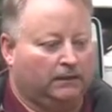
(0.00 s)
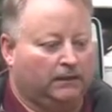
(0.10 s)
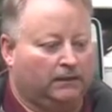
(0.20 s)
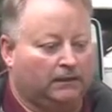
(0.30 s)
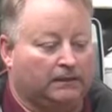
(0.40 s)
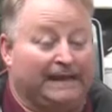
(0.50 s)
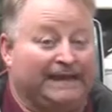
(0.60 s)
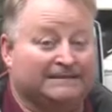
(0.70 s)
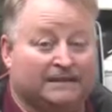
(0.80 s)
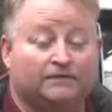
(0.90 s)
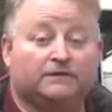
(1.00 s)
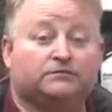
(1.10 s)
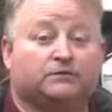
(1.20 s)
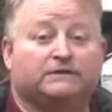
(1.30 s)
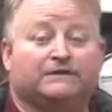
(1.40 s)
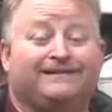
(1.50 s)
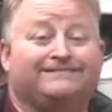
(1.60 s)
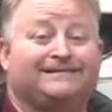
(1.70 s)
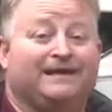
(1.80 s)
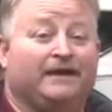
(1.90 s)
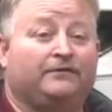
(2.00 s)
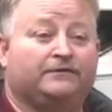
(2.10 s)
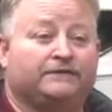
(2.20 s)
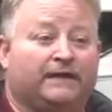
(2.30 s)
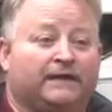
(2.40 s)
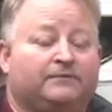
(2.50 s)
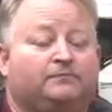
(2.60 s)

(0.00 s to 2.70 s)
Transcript: Gas on this one is on the other side.